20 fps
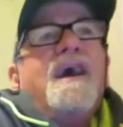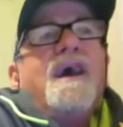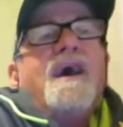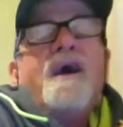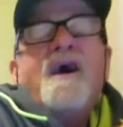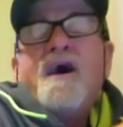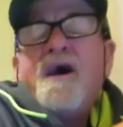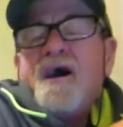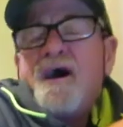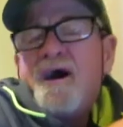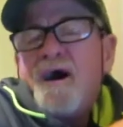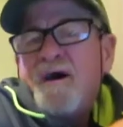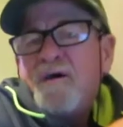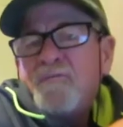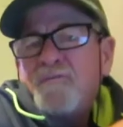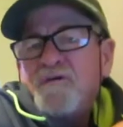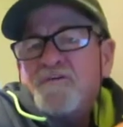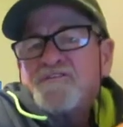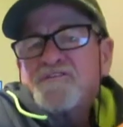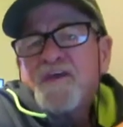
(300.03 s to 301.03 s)

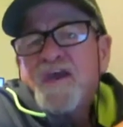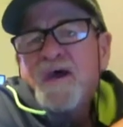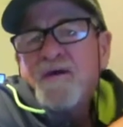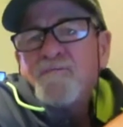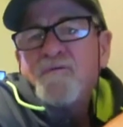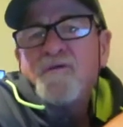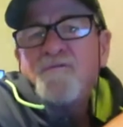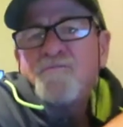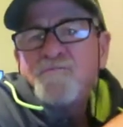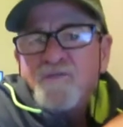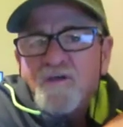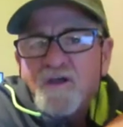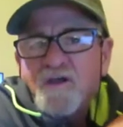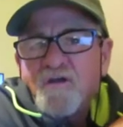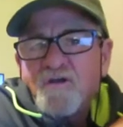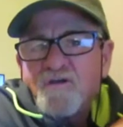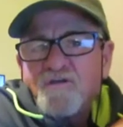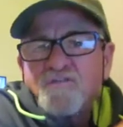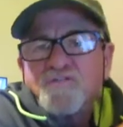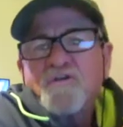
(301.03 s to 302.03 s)
Was Kevin
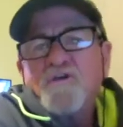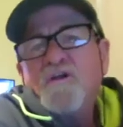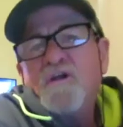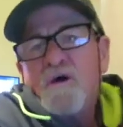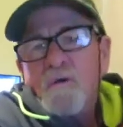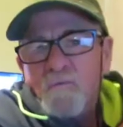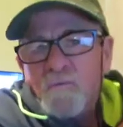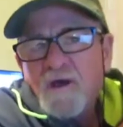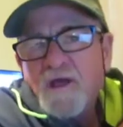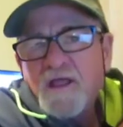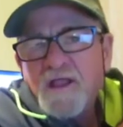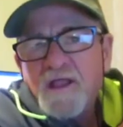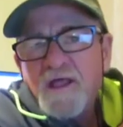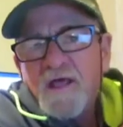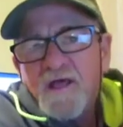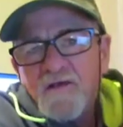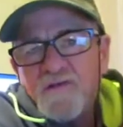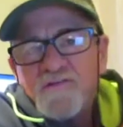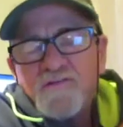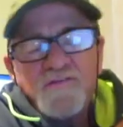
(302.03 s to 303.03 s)
Vickers going to win
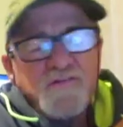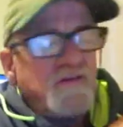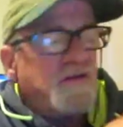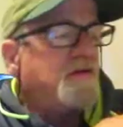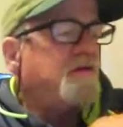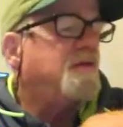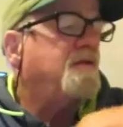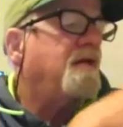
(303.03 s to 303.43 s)
his seat?